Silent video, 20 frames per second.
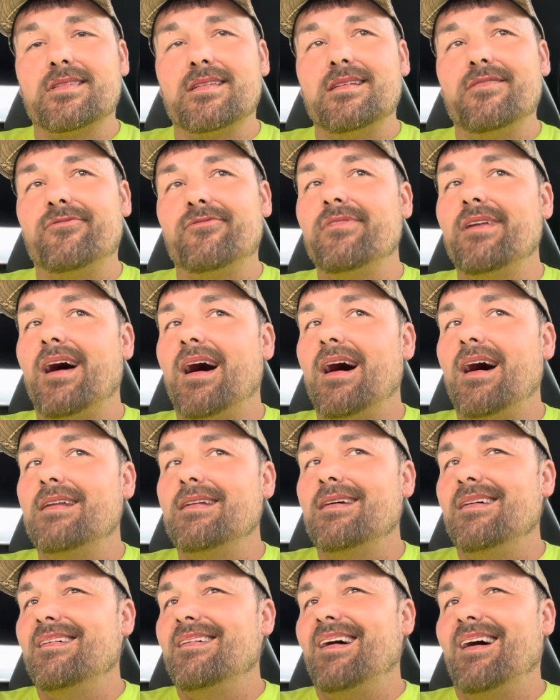If not,
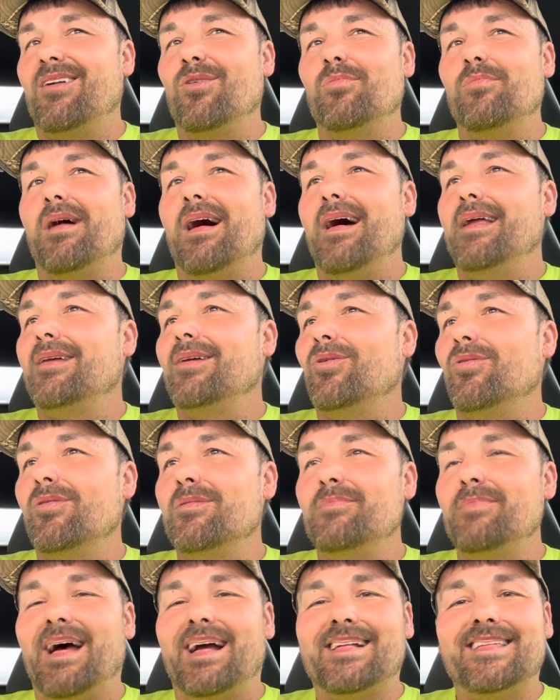I don't mind
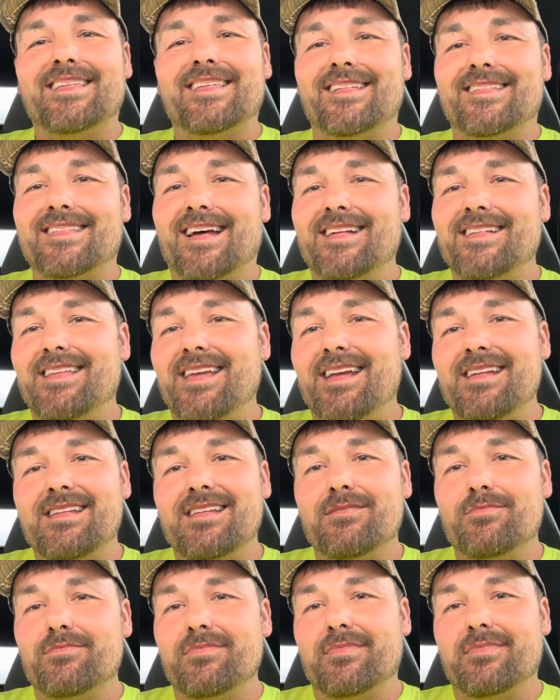going back to the
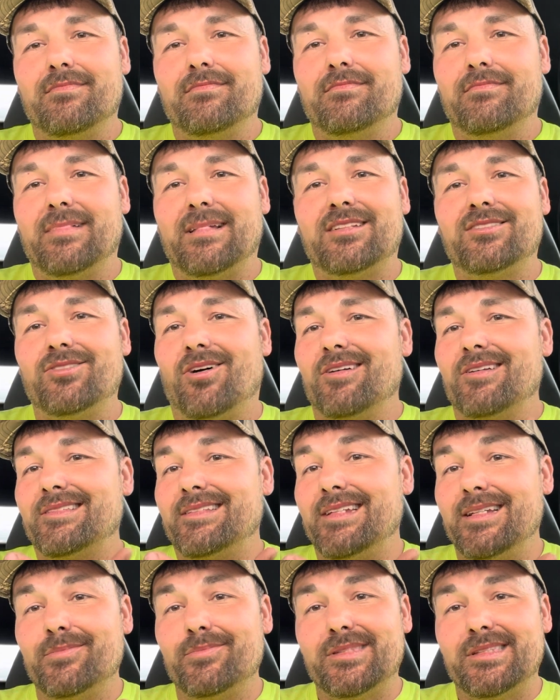titanium exhaust
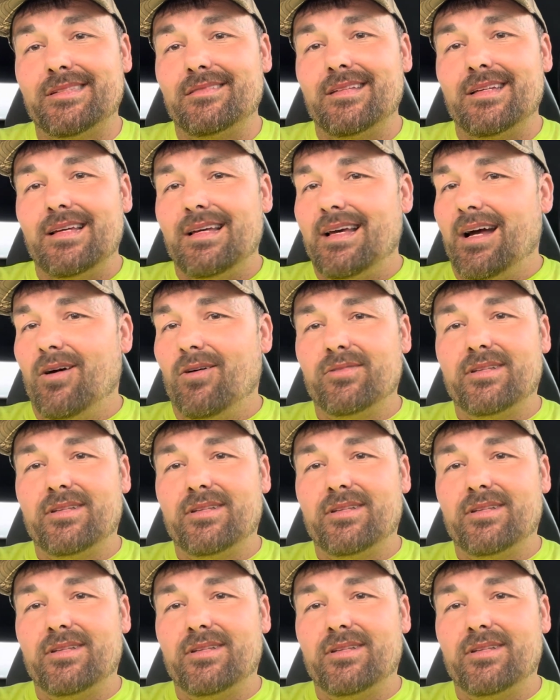tips. I don't